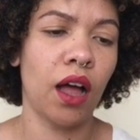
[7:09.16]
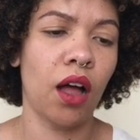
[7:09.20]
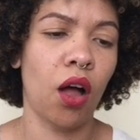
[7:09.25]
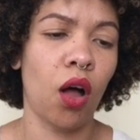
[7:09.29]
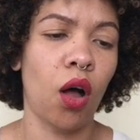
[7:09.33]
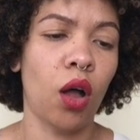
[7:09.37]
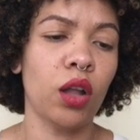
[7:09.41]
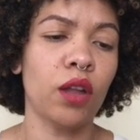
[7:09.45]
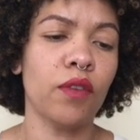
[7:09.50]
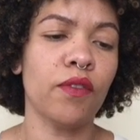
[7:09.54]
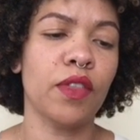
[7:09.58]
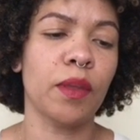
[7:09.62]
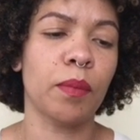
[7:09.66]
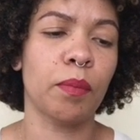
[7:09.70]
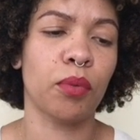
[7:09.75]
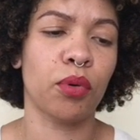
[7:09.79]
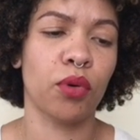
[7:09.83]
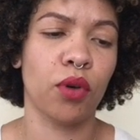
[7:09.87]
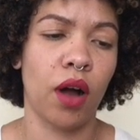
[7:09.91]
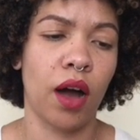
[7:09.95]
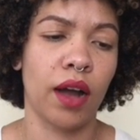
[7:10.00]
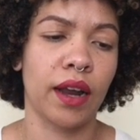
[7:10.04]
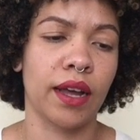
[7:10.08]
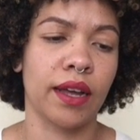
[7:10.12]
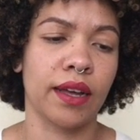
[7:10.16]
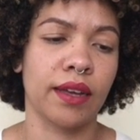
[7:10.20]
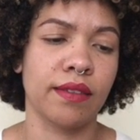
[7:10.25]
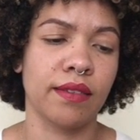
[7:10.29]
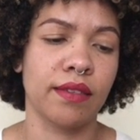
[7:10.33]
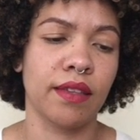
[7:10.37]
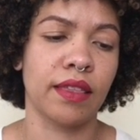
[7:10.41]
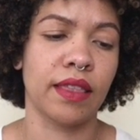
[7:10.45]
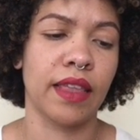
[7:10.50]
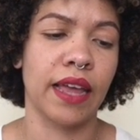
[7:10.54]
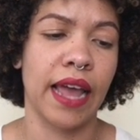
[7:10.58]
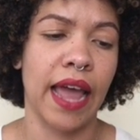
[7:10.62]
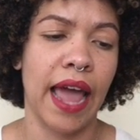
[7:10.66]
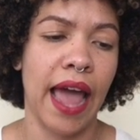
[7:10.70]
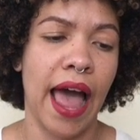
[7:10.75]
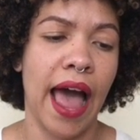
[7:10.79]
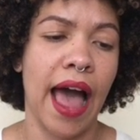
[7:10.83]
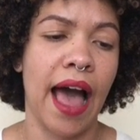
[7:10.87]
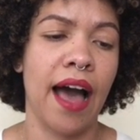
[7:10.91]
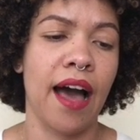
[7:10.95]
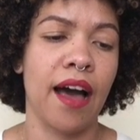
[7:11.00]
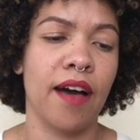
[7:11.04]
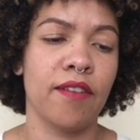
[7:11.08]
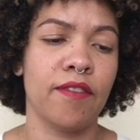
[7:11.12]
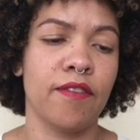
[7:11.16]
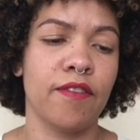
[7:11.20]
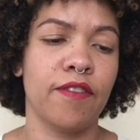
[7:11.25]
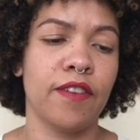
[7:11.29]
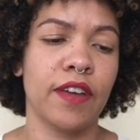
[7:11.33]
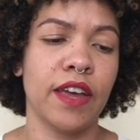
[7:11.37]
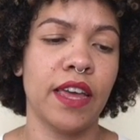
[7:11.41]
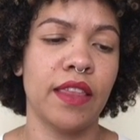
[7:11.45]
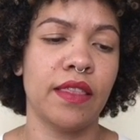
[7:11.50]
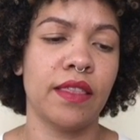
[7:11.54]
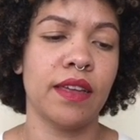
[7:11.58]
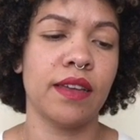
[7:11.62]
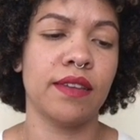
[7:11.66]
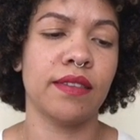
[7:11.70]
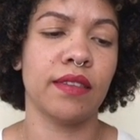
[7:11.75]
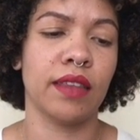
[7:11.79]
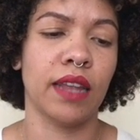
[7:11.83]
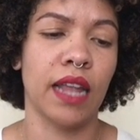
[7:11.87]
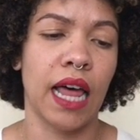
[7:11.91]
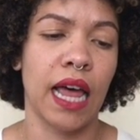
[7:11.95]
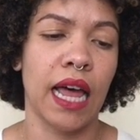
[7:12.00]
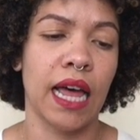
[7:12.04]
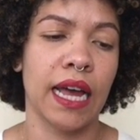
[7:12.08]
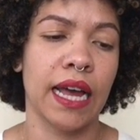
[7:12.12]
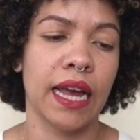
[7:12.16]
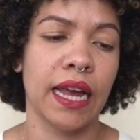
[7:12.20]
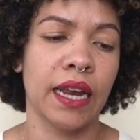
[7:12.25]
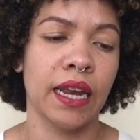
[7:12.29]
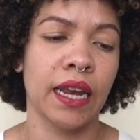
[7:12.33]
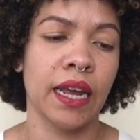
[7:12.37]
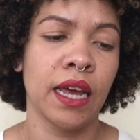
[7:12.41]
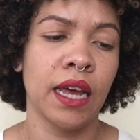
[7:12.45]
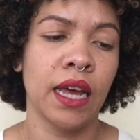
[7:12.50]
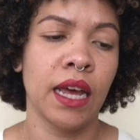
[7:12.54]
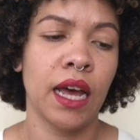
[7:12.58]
All of the products that they have in this line,